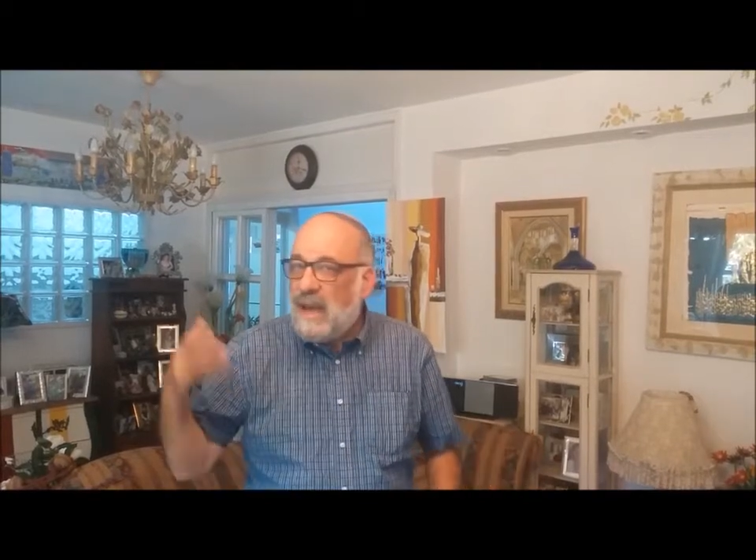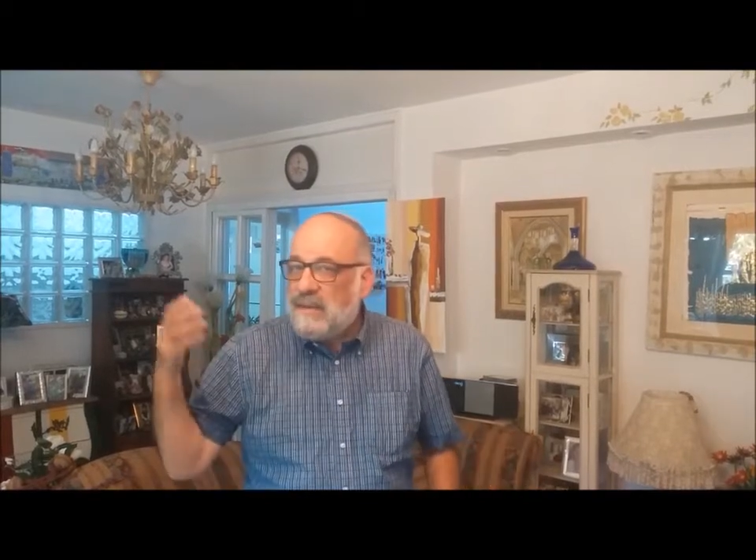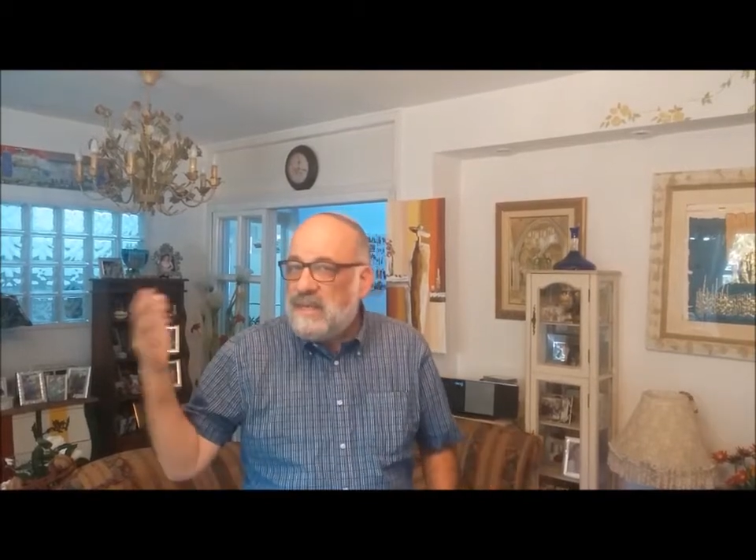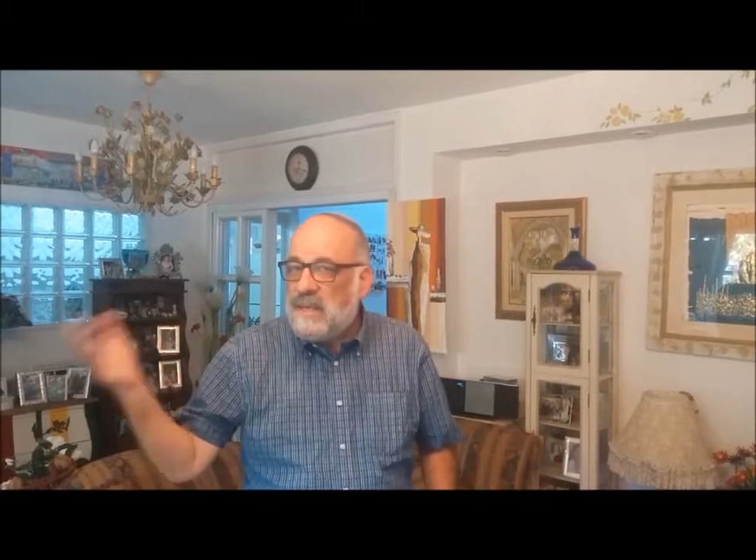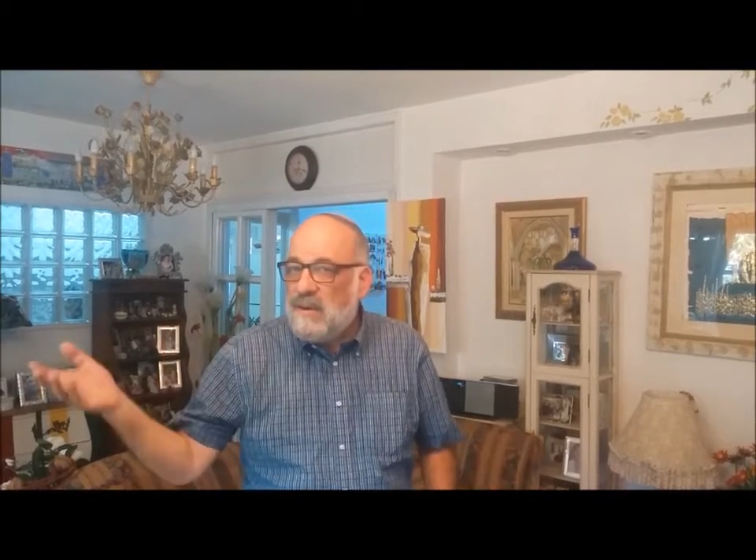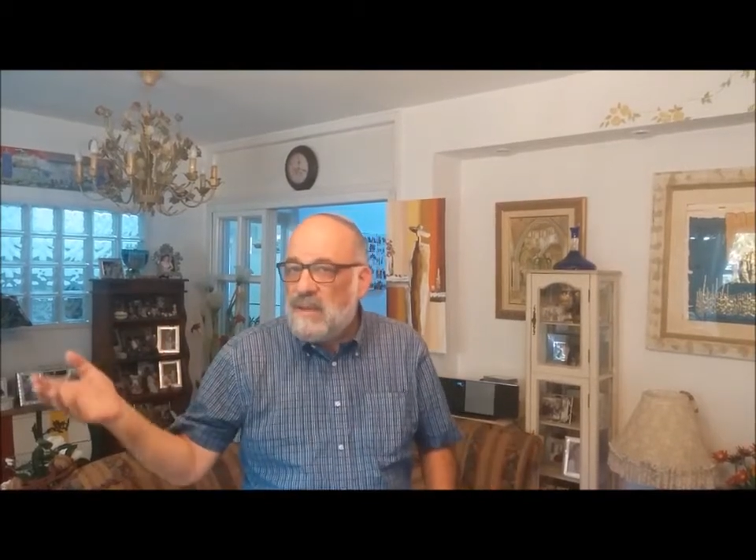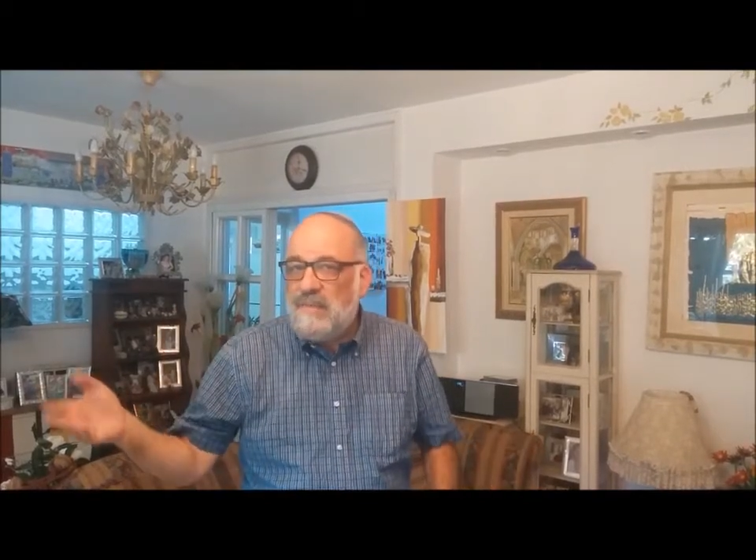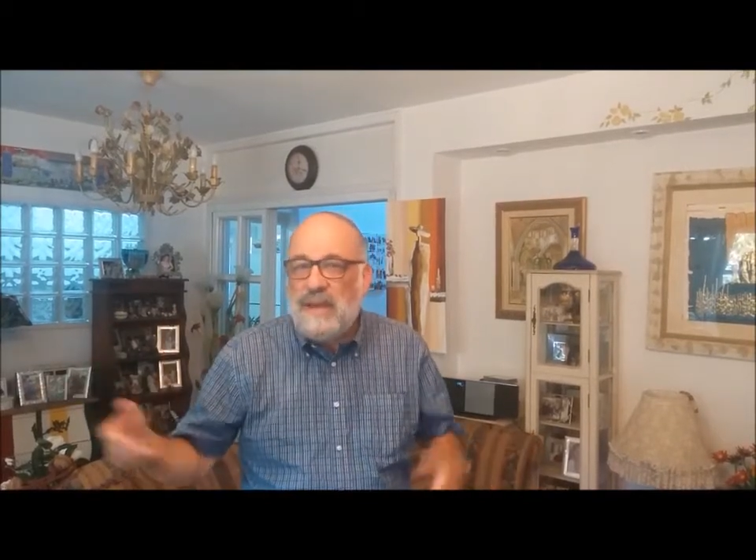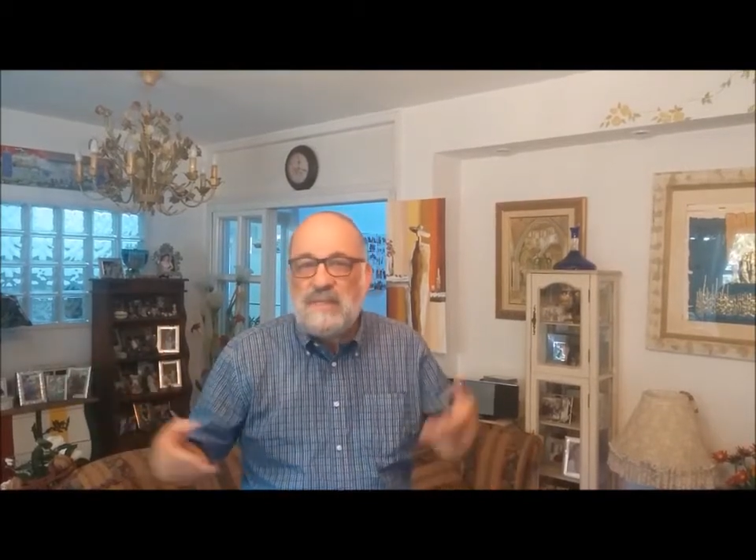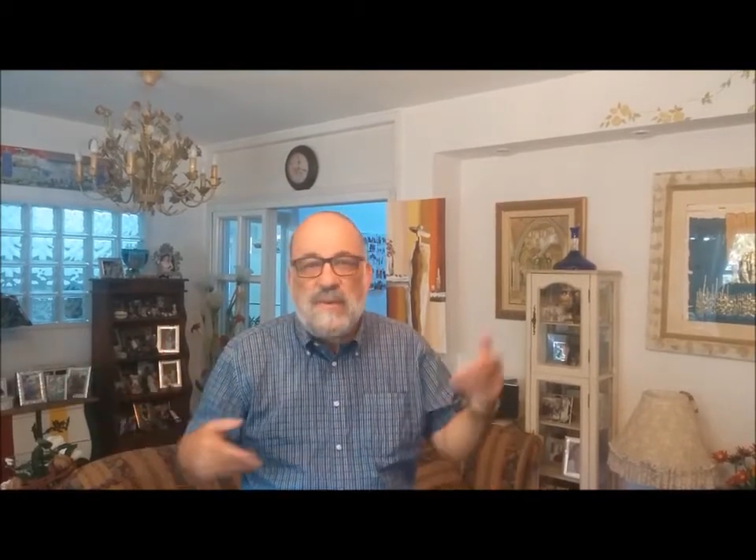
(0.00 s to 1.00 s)
How does it go
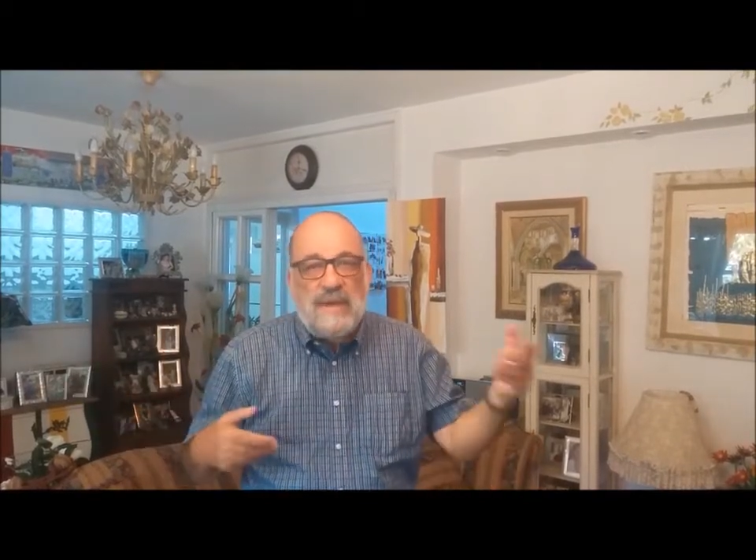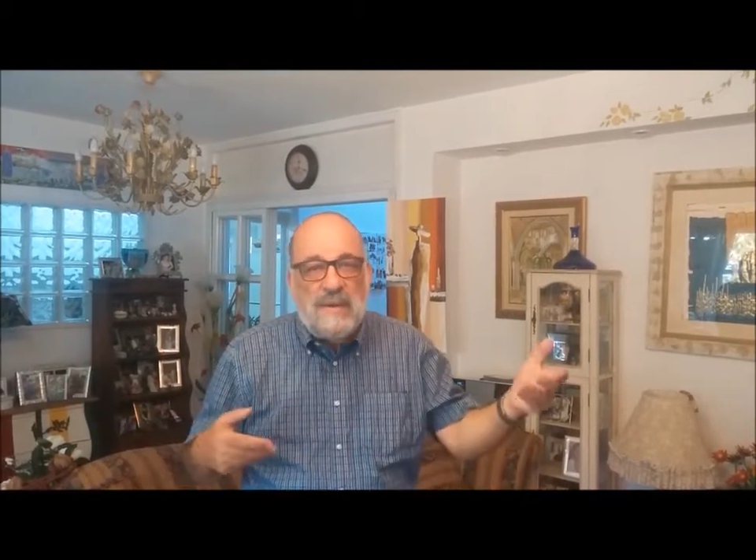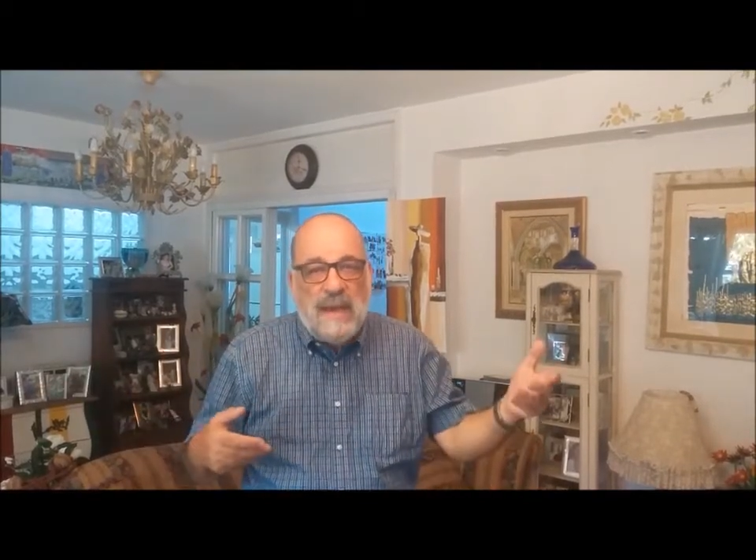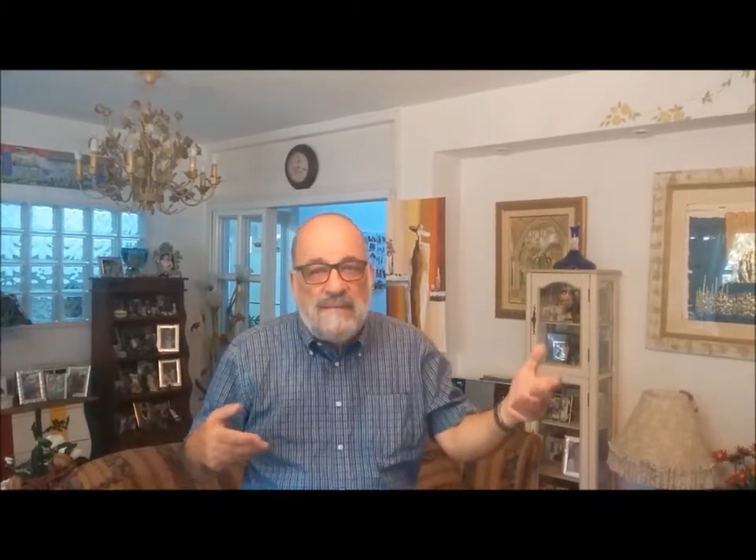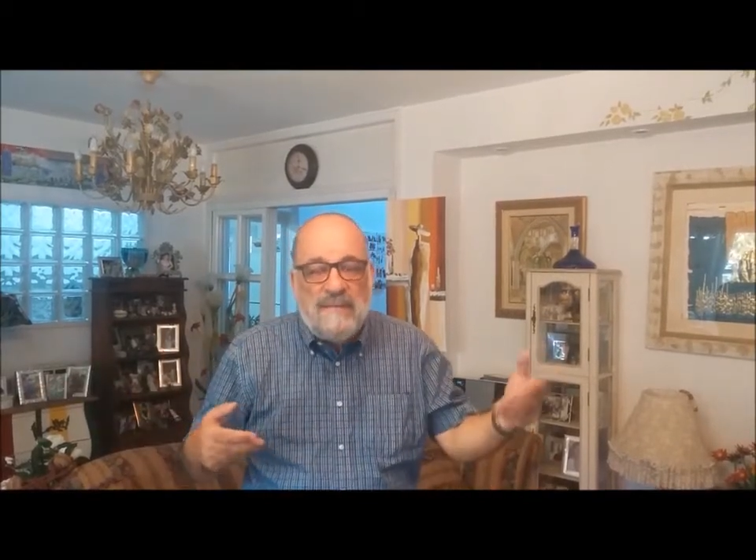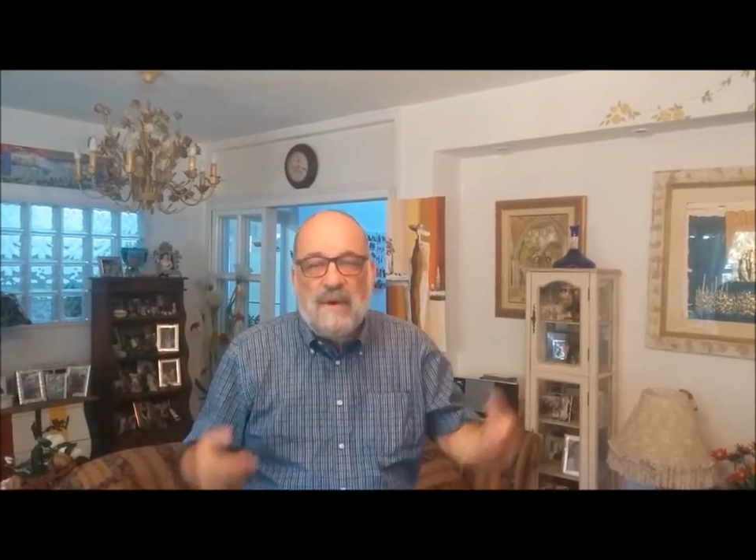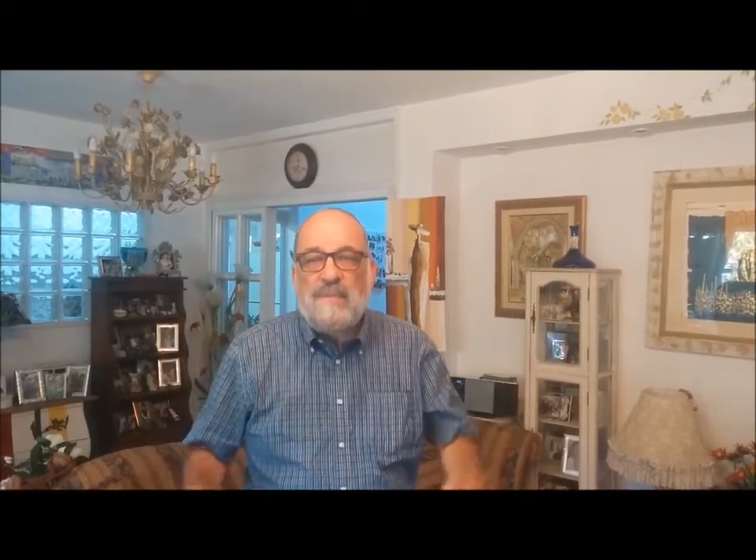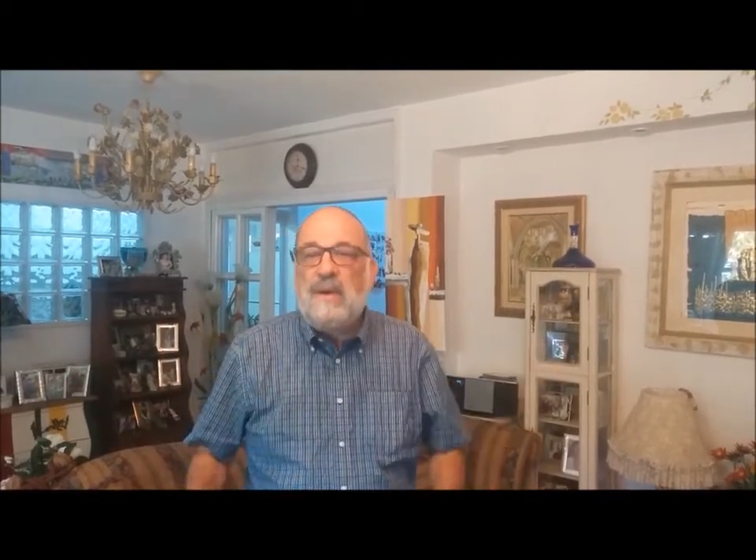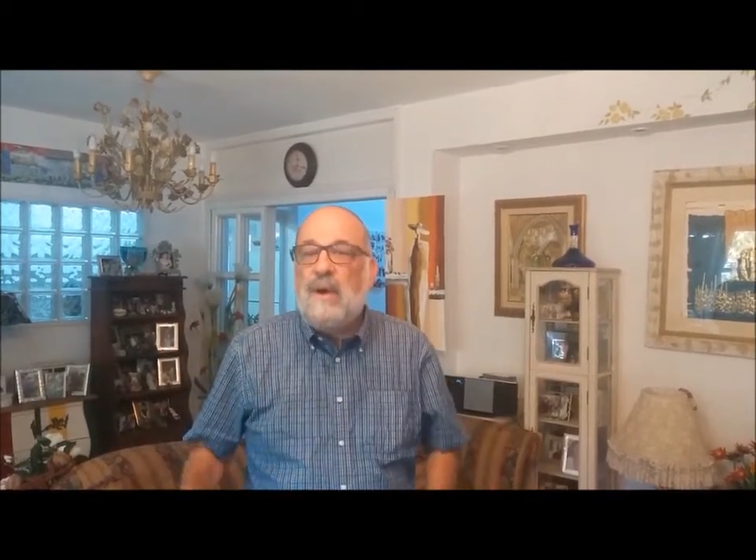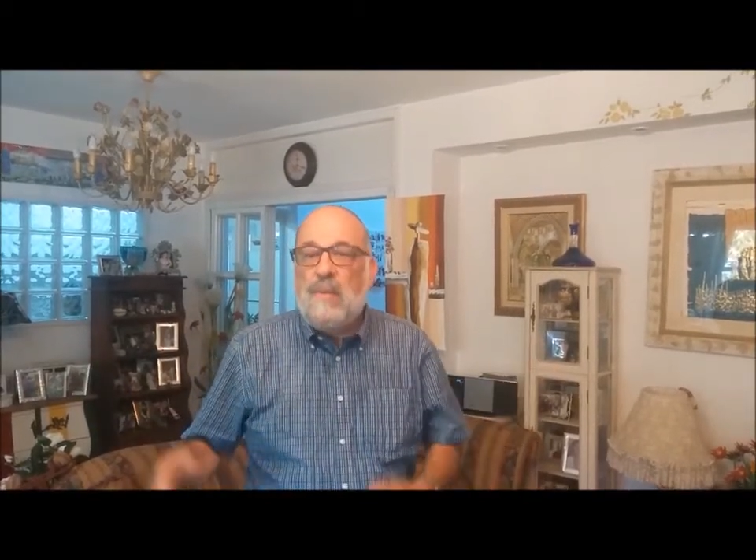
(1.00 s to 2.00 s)
compared to where you came from?